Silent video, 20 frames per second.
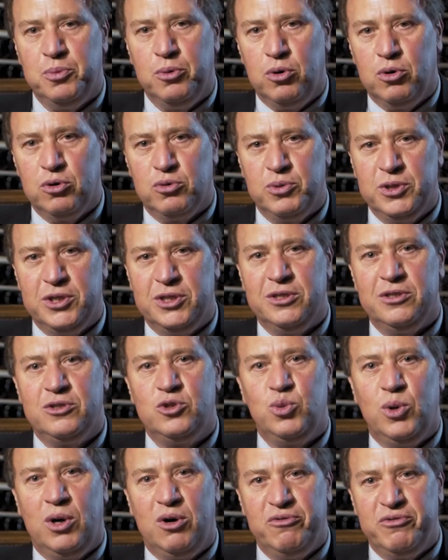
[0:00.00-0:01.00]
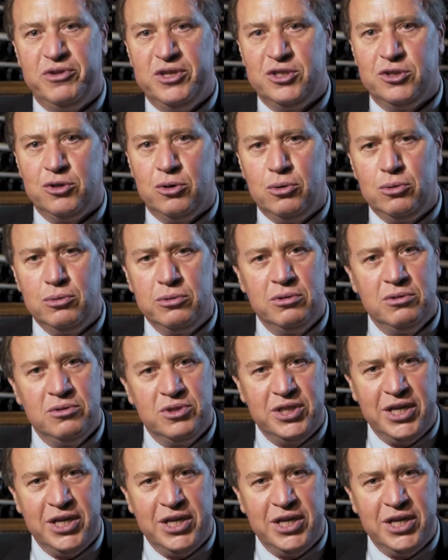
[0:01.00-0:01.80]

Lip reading: port, which is 12 years old,